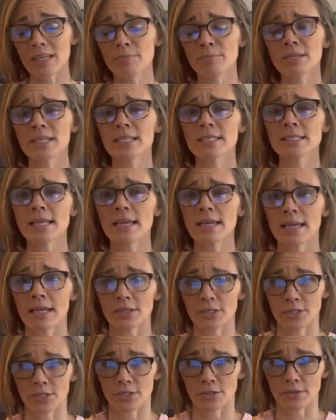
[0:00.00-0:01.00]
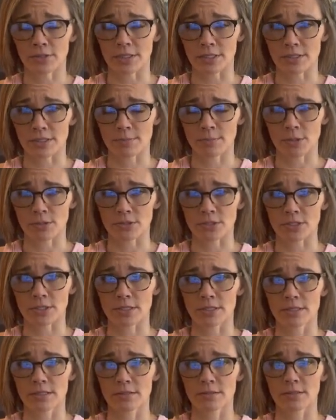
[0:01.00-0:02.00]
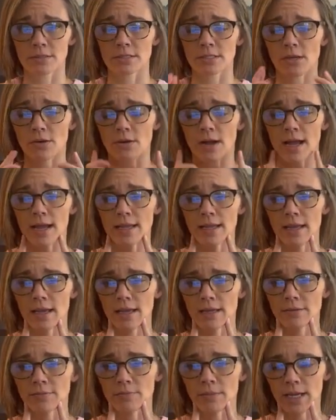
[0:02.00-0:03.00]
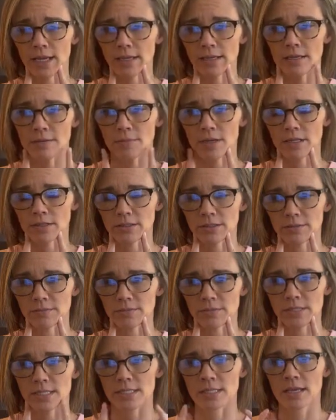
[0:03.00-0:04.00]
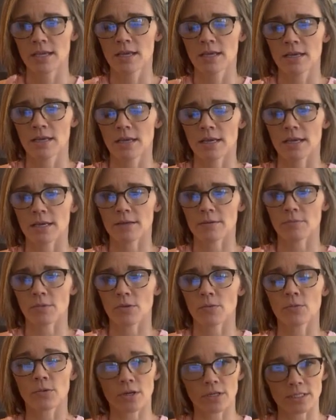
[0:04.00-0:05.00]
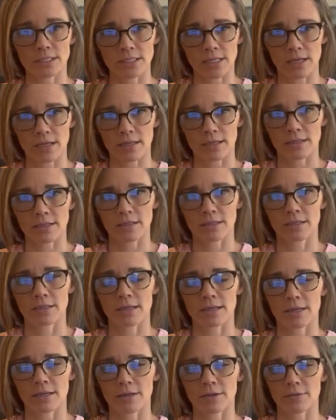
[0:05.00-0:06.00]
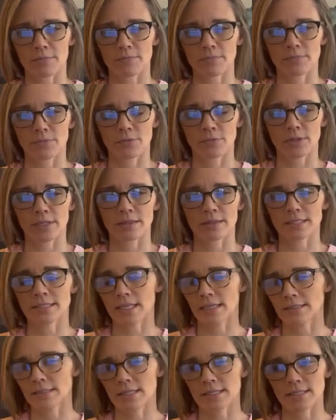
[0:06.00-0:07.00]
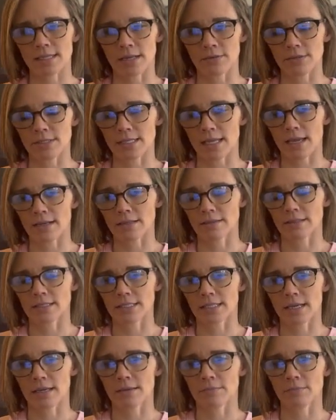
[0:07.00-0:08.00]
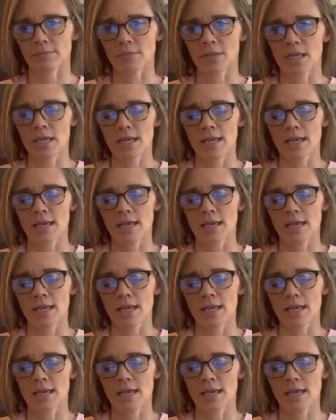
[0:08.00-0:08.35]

because I had acute exposure. So I had my amalgams um, worked on um, with the dentist I was at at the time.